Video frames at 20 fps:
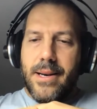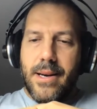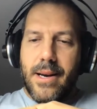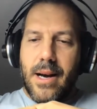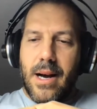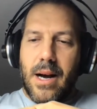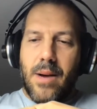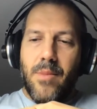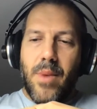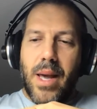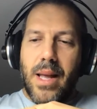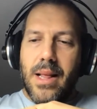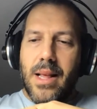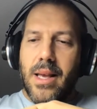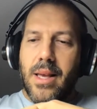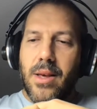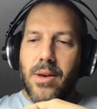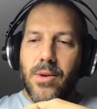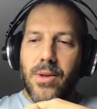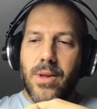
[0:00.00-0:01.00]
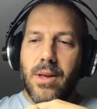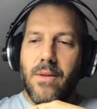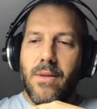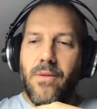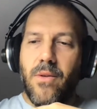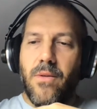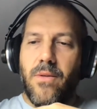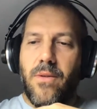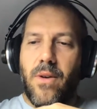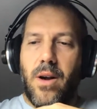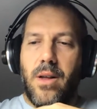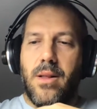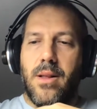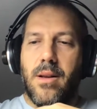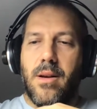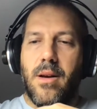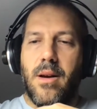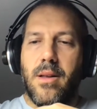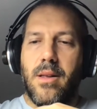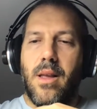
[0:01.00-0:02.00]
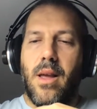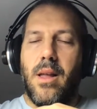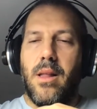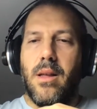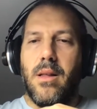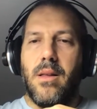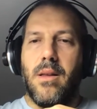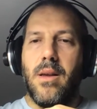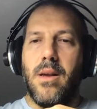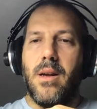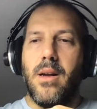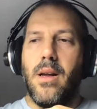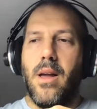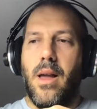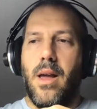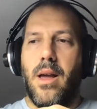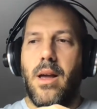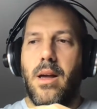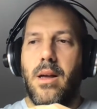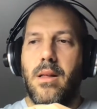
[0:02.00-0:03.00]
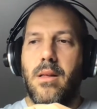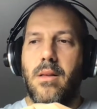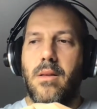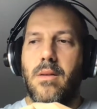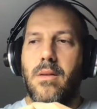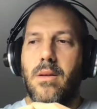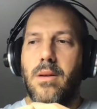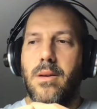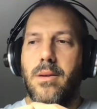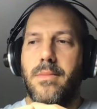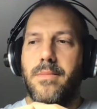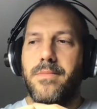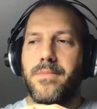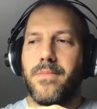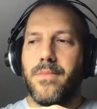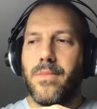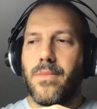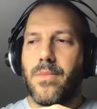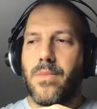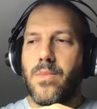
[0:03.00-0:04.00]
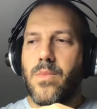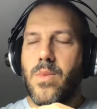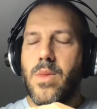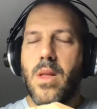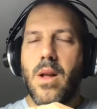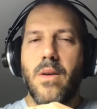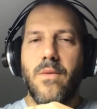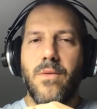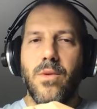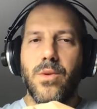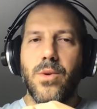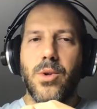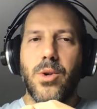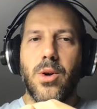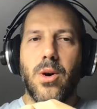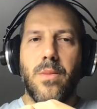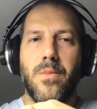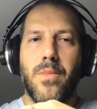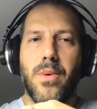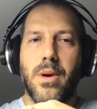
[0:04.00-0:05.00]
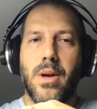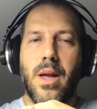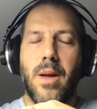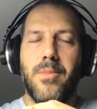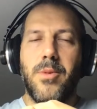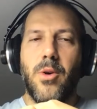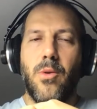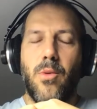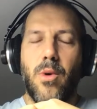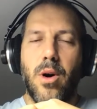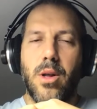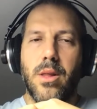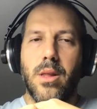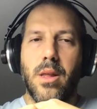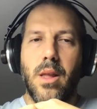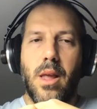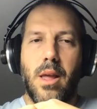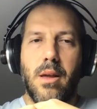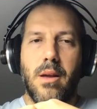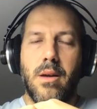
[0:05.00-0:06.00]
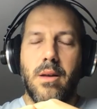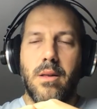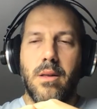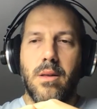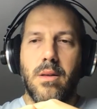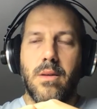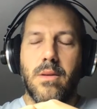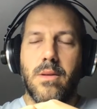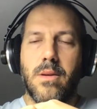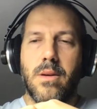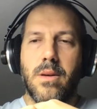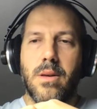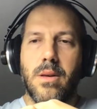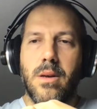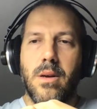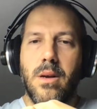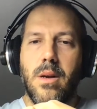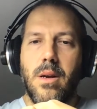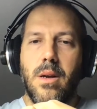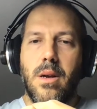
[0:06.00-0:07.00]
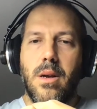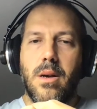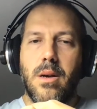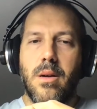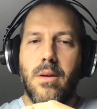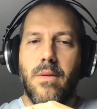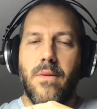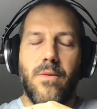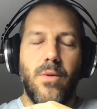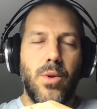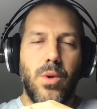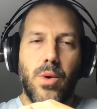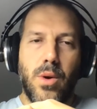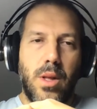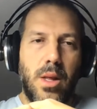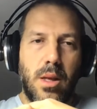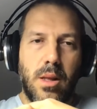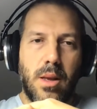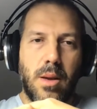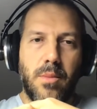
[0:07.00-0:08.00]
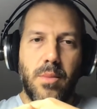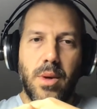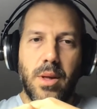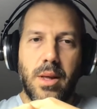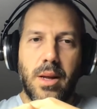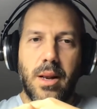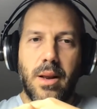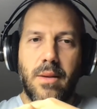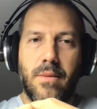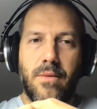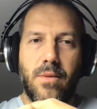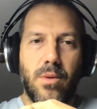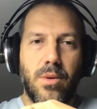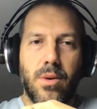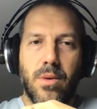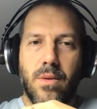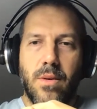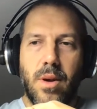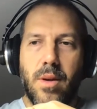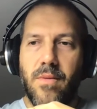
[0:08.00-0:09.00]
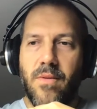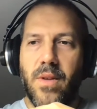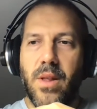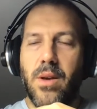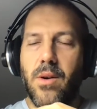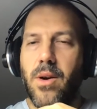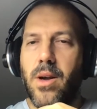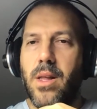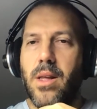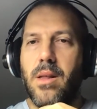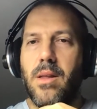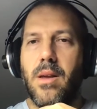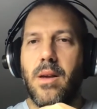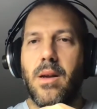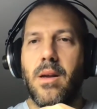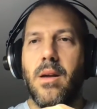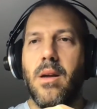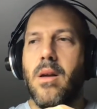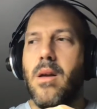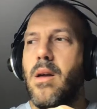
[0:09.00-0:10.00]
I mainly use it for Final Cut editing and Photoshop, Capture One, and photo editing, basically photo and video editing.